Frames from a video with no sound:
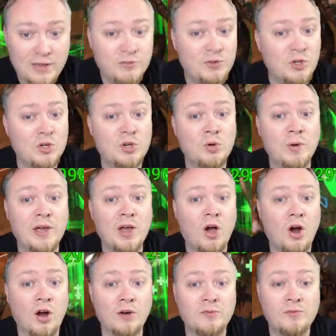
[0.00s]
you're doing
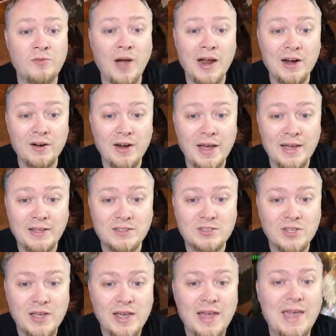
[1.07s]
hard Fire Knight,
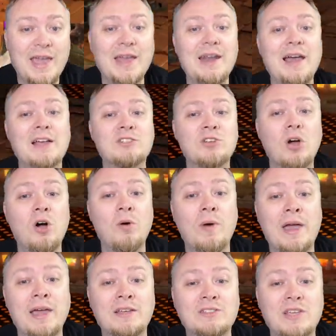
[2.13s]
and as
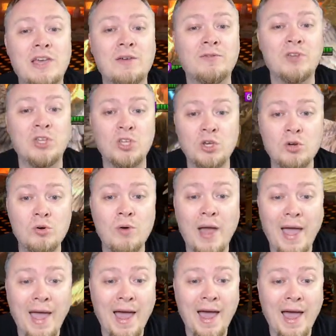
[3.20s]
always, if you
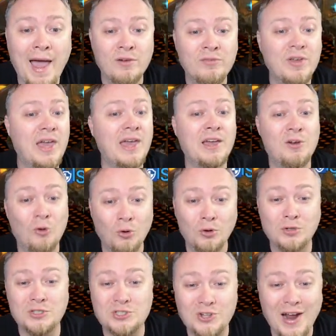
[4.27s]
have a
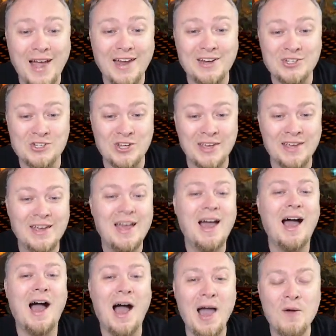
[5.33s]
cool strategy,
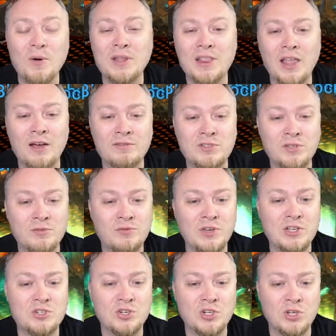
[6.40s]
I would love to
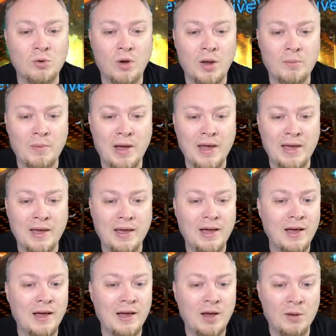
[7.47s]
feature you on my
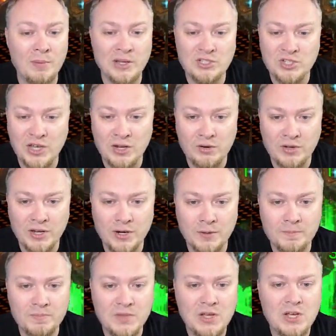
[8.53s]
uh, on my channel here.
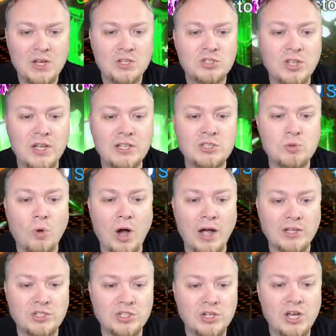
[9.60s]
So let's
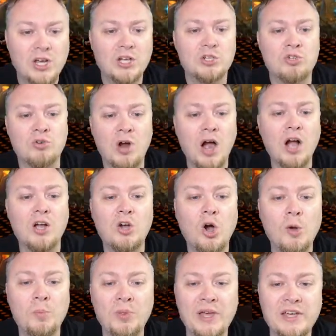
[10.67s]
watch.
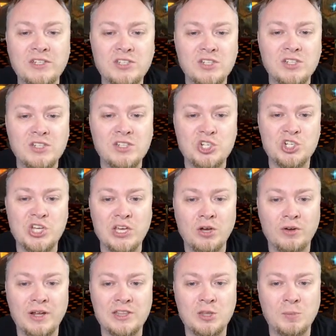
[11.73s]
Drokgul places the
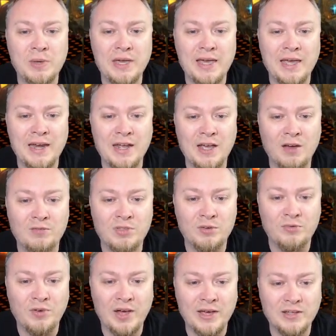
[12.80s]
shield at the beginning of the
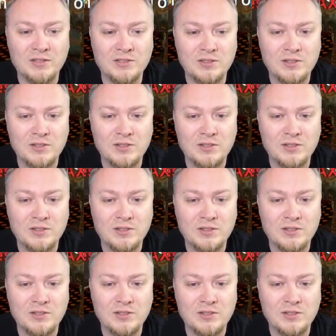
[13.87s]
fight.